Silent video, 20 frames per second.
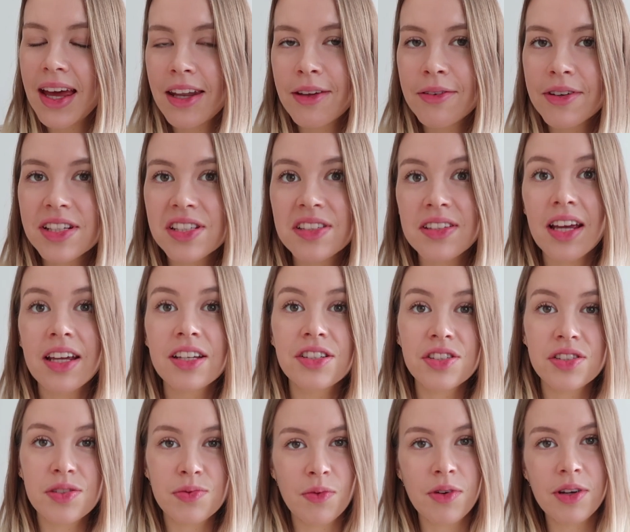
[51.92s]
Anyways, I
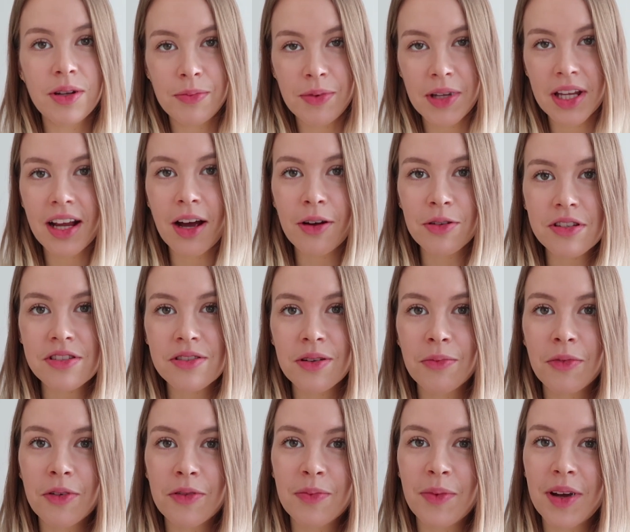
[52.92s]
just want to pick out
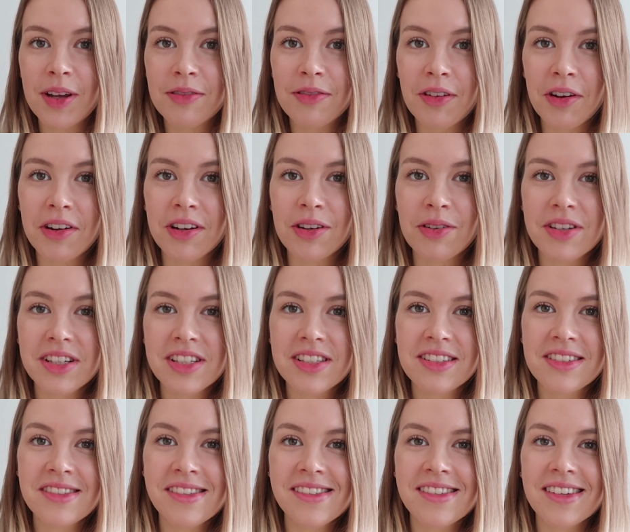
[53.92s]
some of my favorite
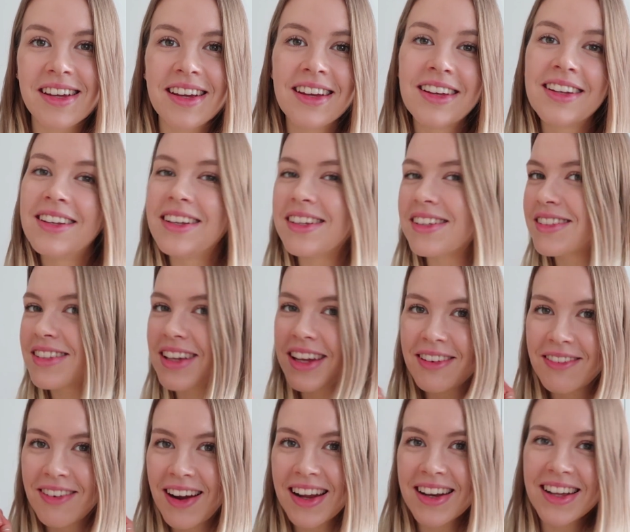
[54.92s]
questions and let's
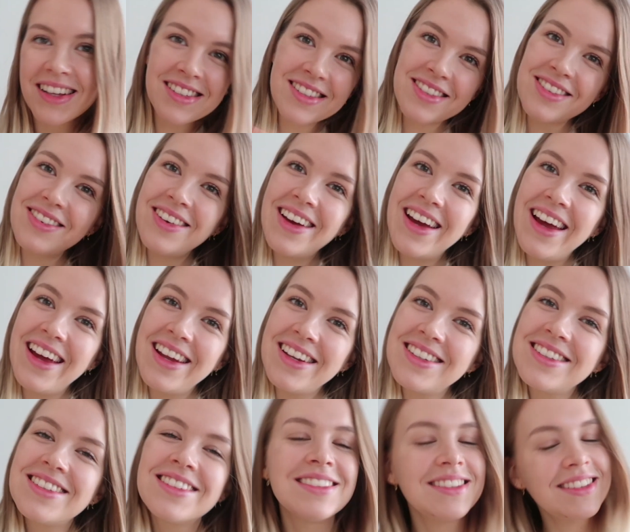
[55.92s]
get right into it.